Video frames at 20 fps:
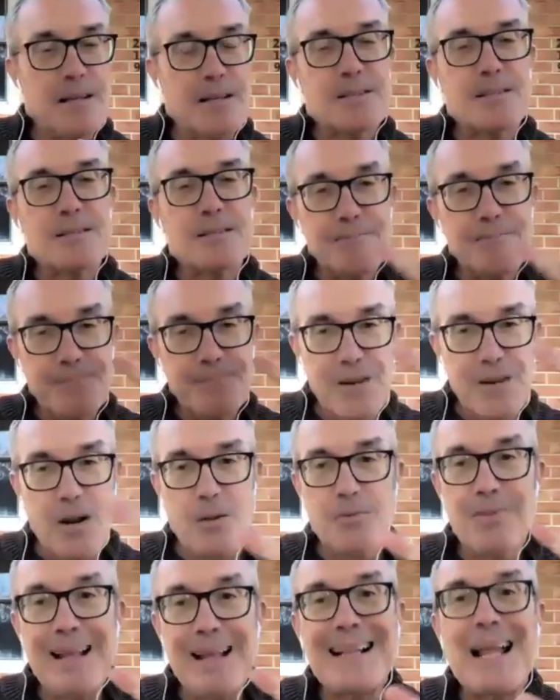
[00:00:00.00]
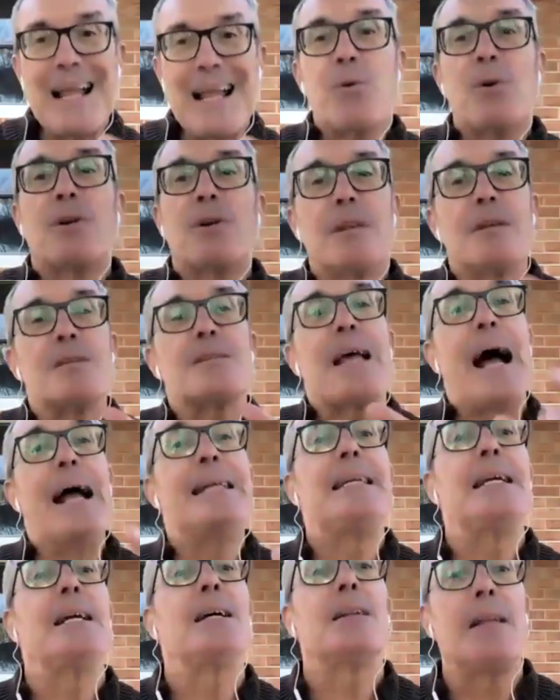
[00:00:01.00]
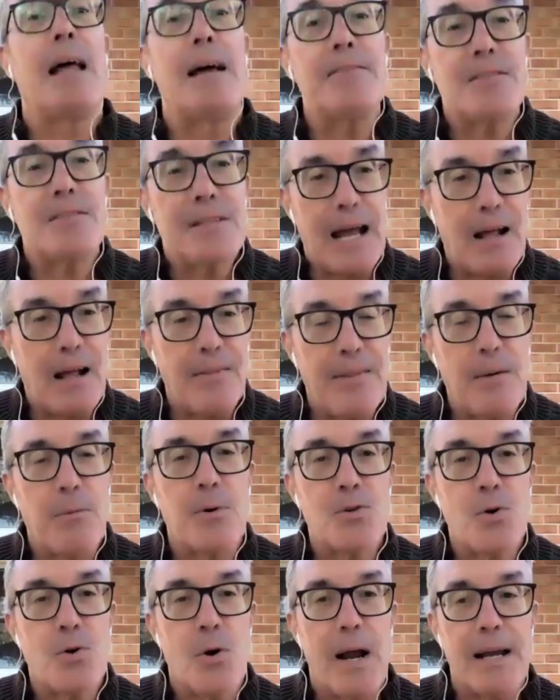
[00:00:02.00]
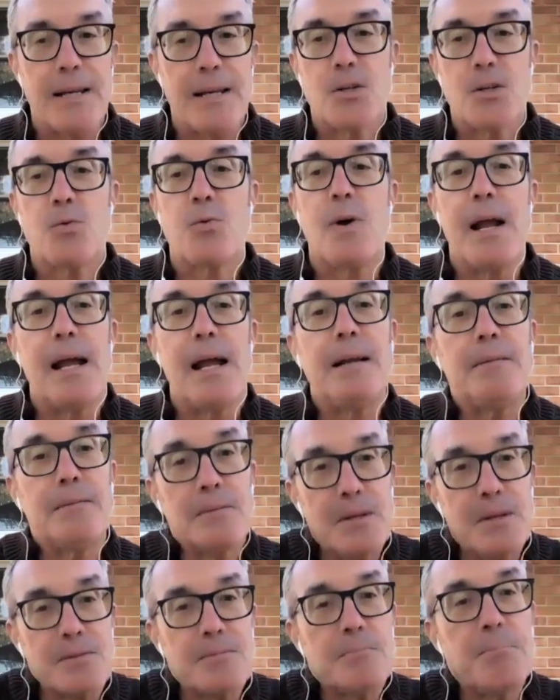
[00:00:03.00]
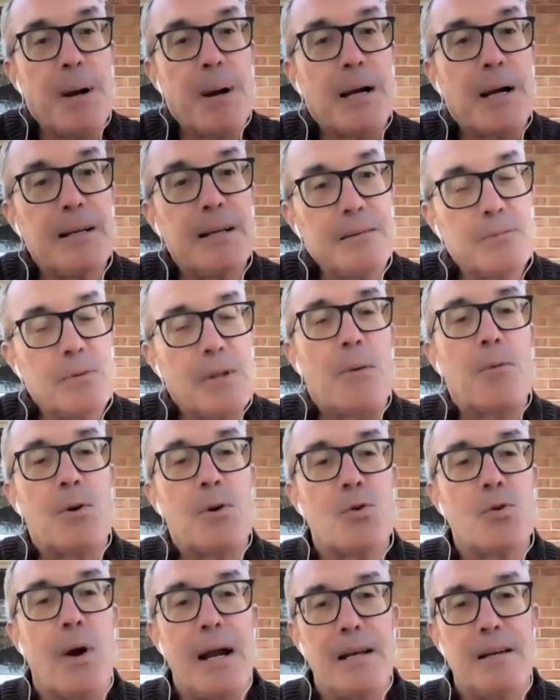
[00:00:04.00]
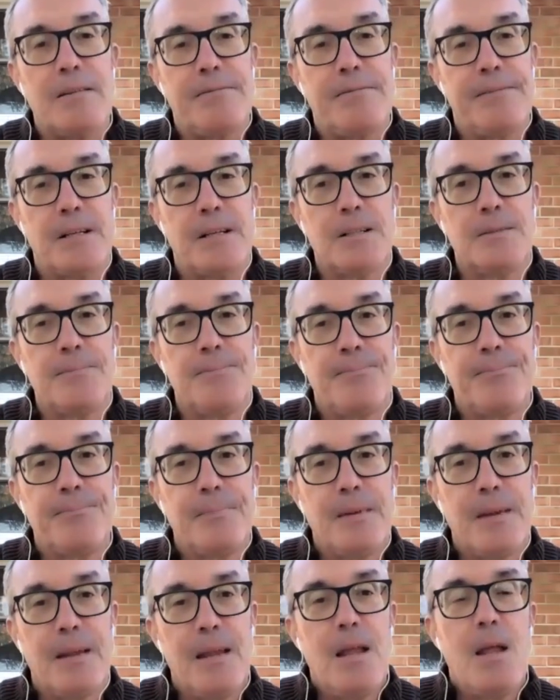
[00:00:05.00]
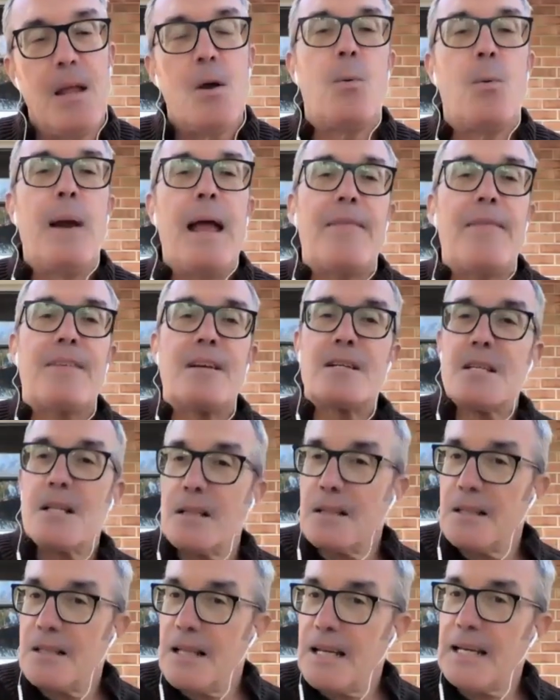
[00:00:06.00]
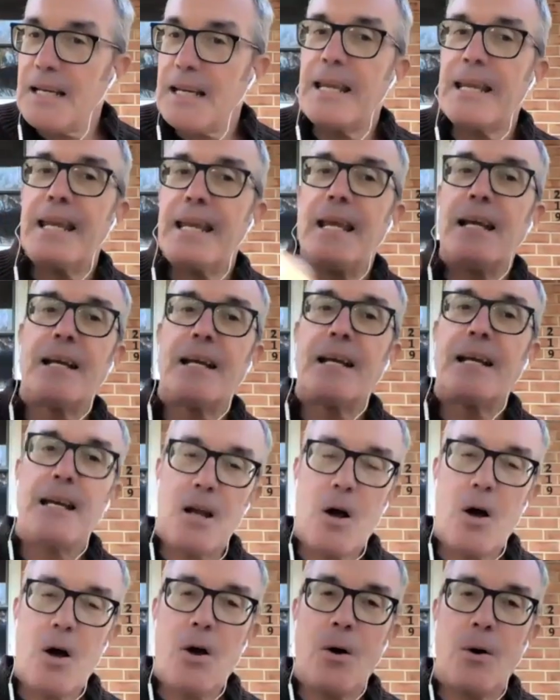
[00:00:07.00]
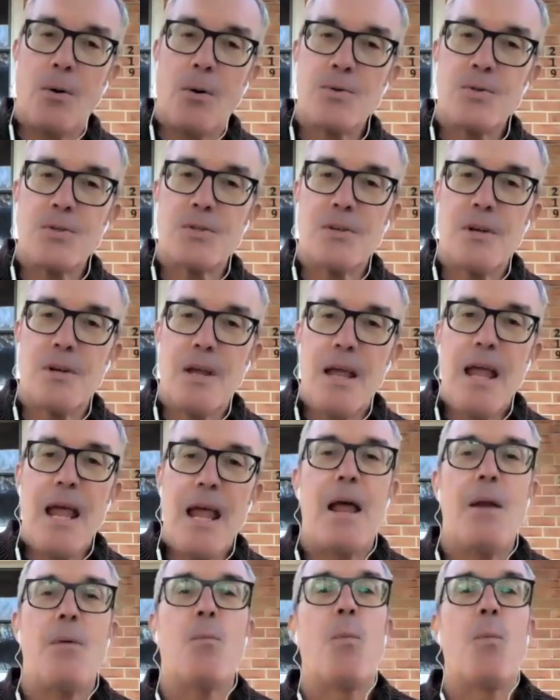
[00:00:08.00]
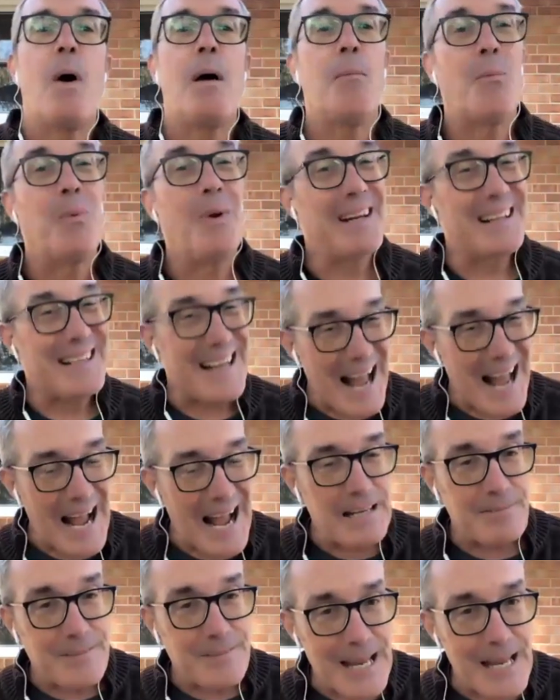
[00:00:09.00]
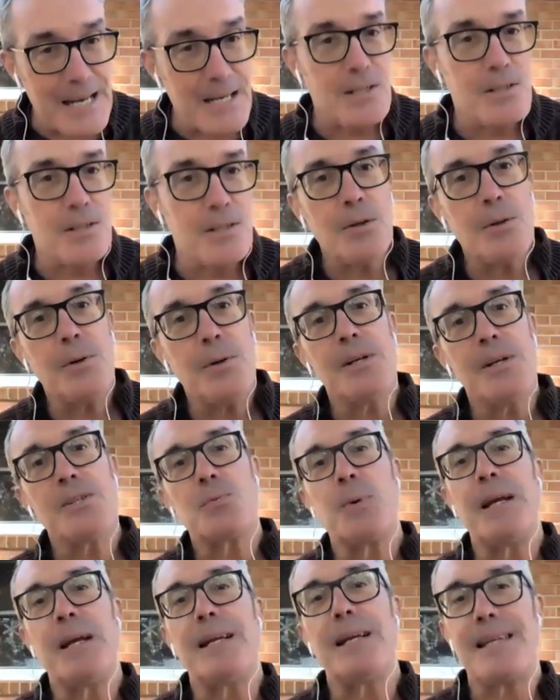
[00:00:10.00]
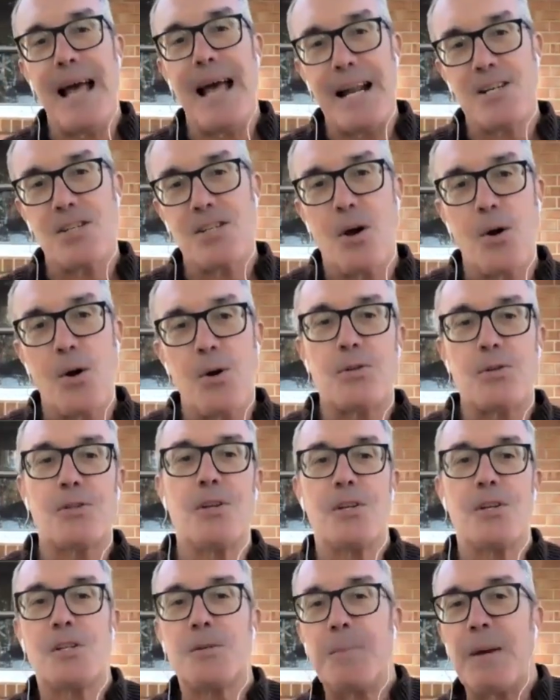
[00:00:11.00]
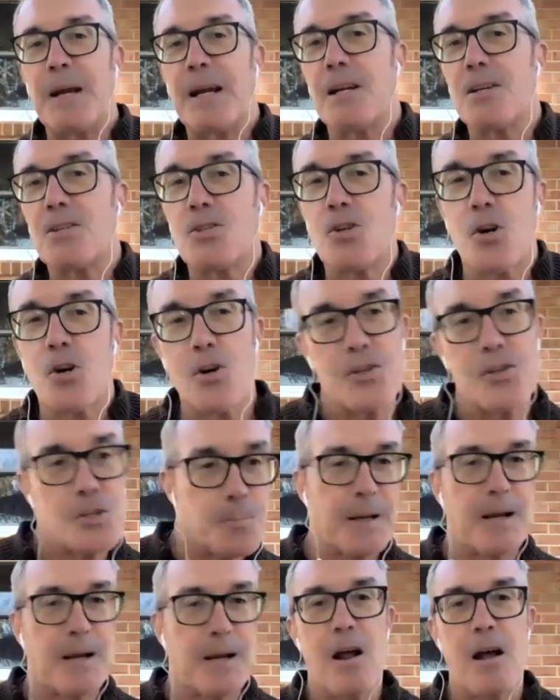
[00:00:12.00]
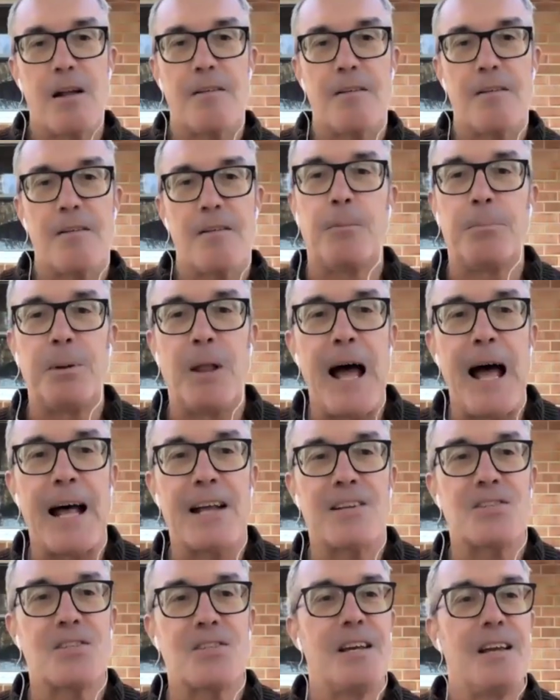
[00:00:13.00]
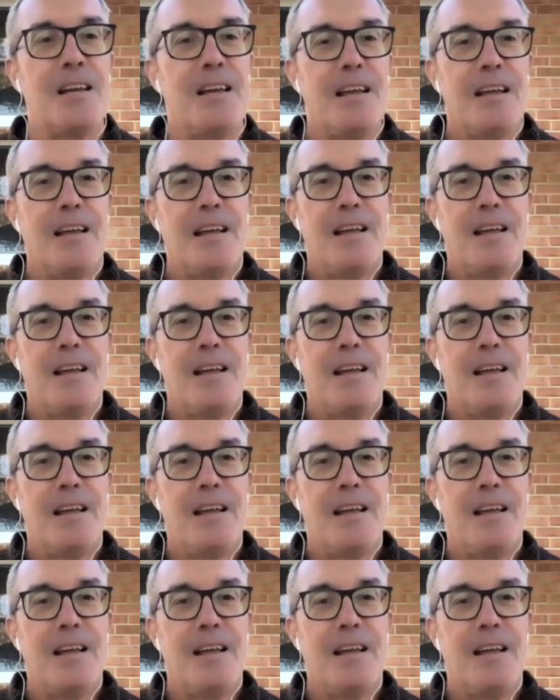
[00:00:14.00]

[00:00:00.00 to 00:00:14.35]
this, you know, thing that we're, this ideal lifestyle that we're trying to create, the bucket that we're trying to fill. We had this leaky, kinky hose. And what we kind of tend to do is we attach the hose to the spigot, turn the spigot on full blast,